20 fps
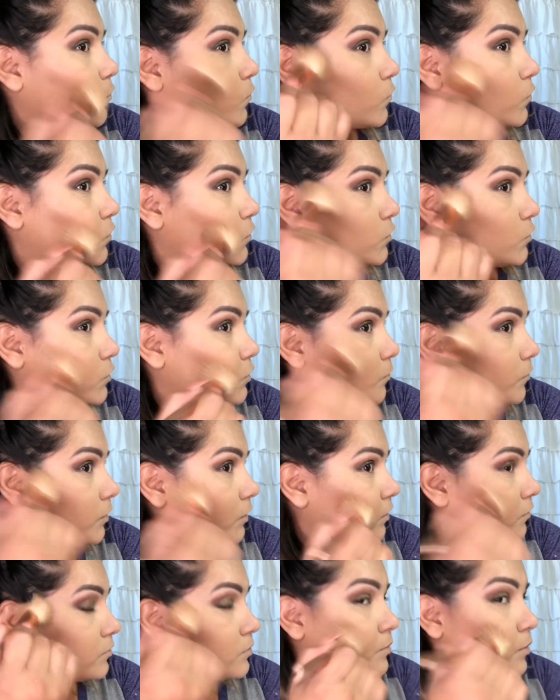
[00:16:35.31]
until somebody
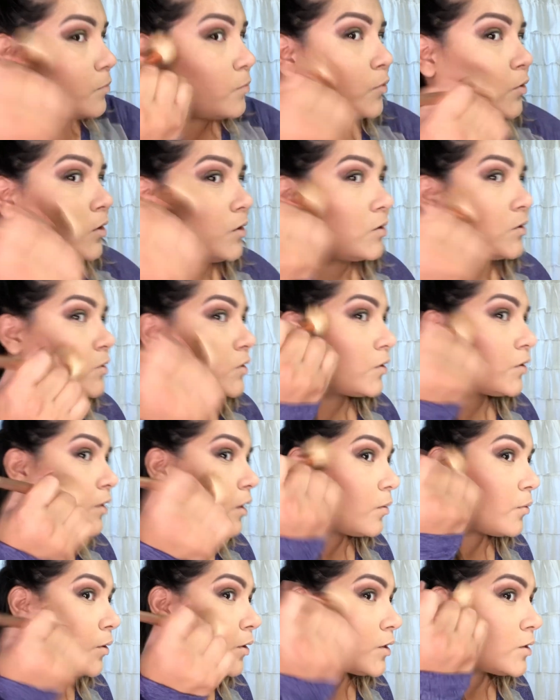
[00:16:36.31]
gives me a bronzer
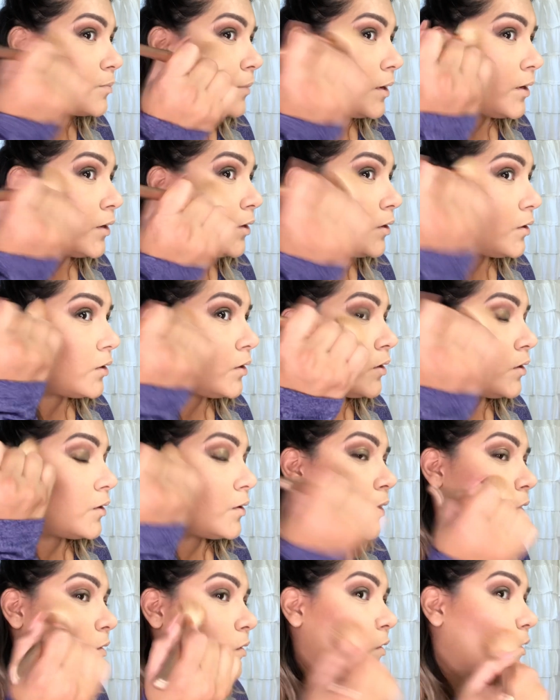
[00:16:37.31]
that works
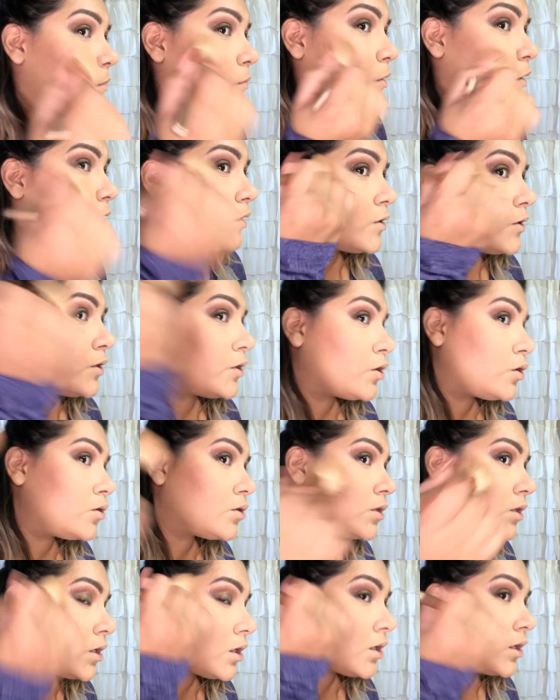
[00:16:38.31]
better, I think I'm gonna continue
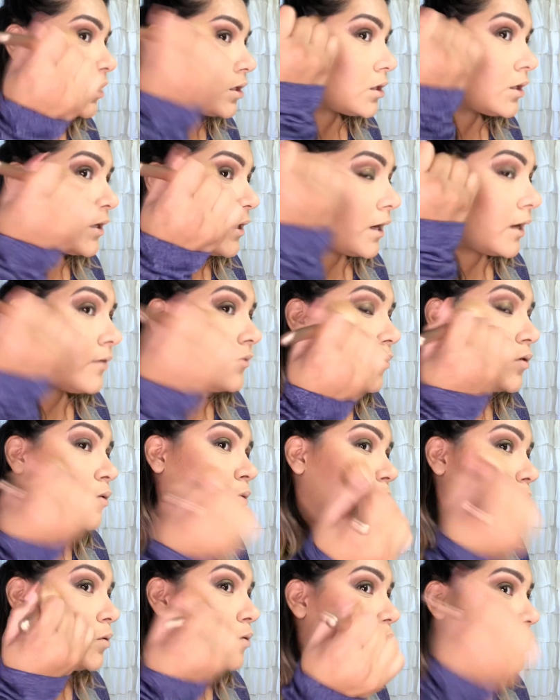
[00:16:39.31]
using it. Like, I've
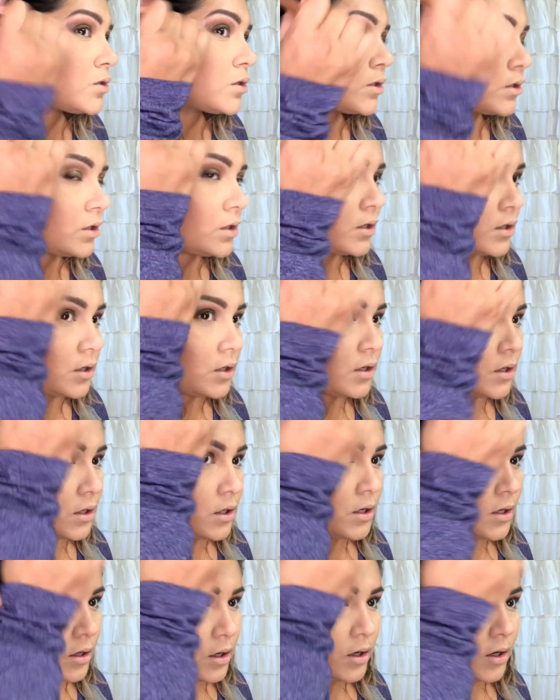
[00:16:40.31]
used
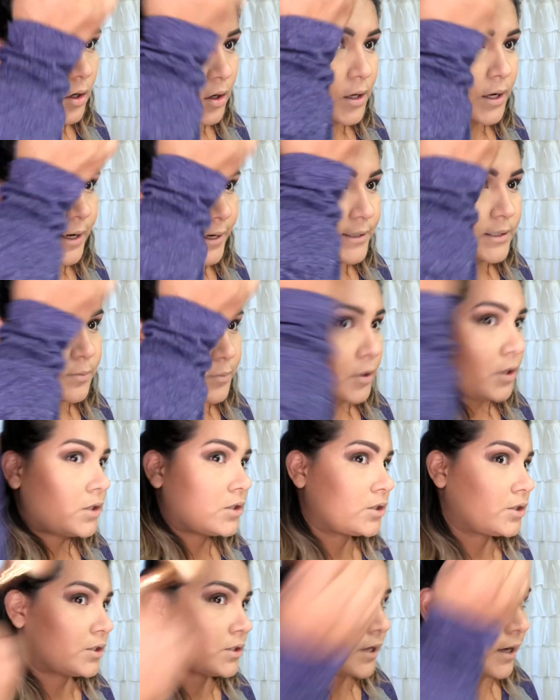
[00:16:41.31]
all kinds of
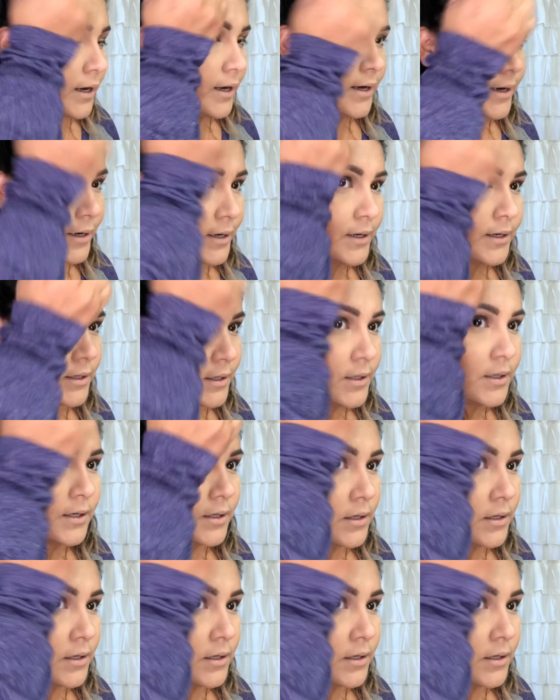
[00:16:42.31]
bronzers, guys.